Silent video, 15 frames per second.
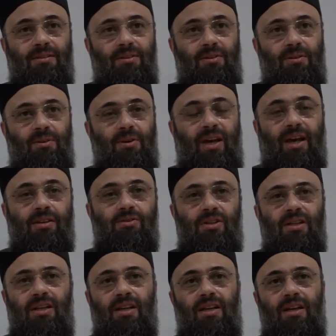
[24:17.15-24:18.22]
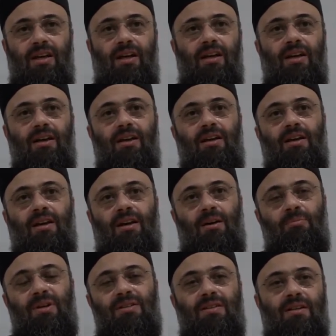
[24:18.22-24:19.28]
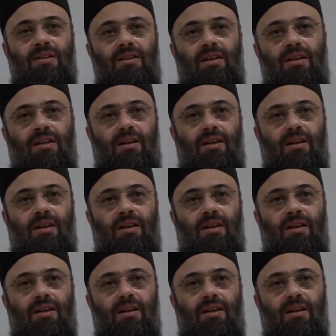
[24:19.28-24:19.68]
You can't really basically